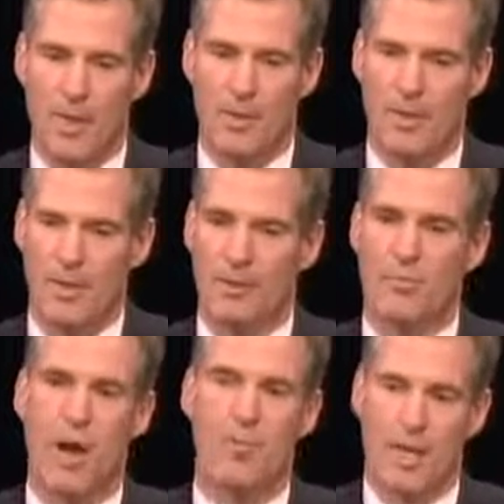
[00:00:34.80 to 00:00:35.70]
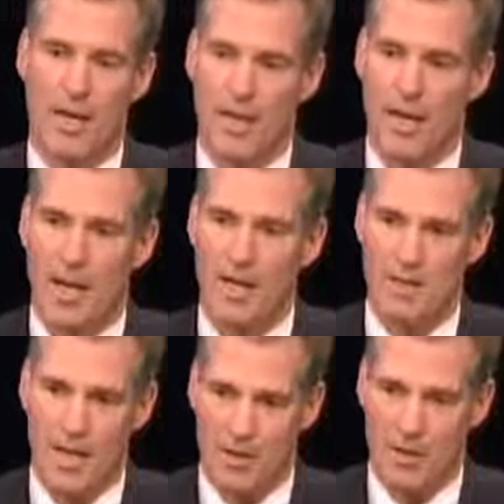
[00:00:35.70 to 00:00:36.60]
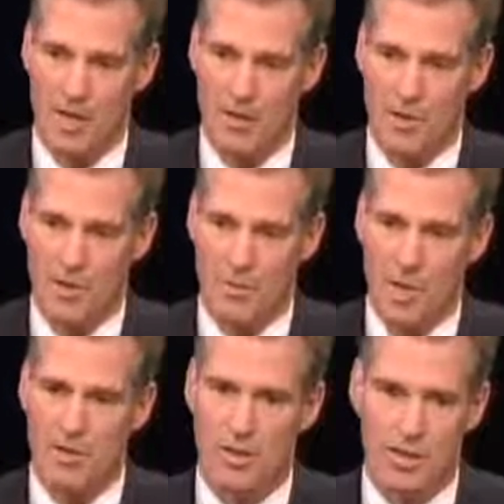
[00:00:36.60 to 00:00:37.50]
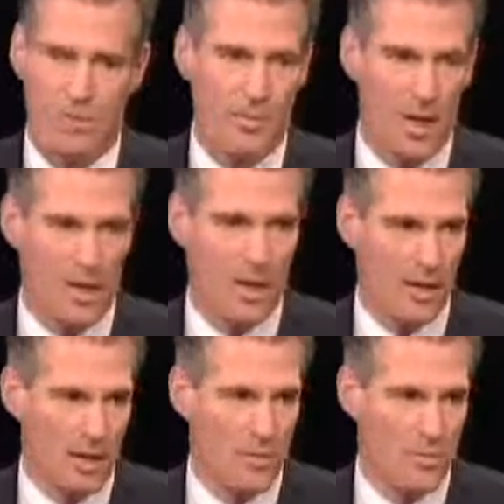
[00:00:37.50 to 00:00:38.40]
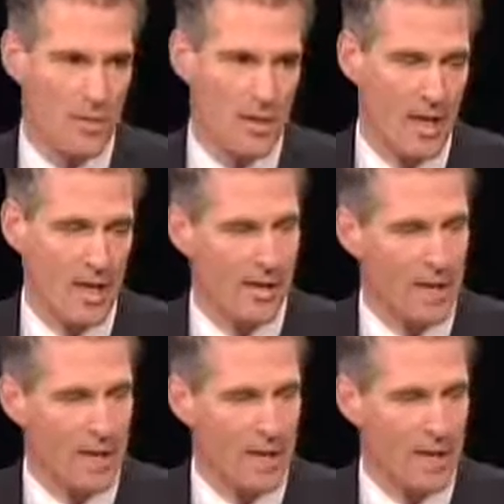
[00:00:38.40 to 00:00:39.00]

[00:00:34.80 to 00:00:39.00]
basically propagandize that entire situation, and we're making a huge mistake.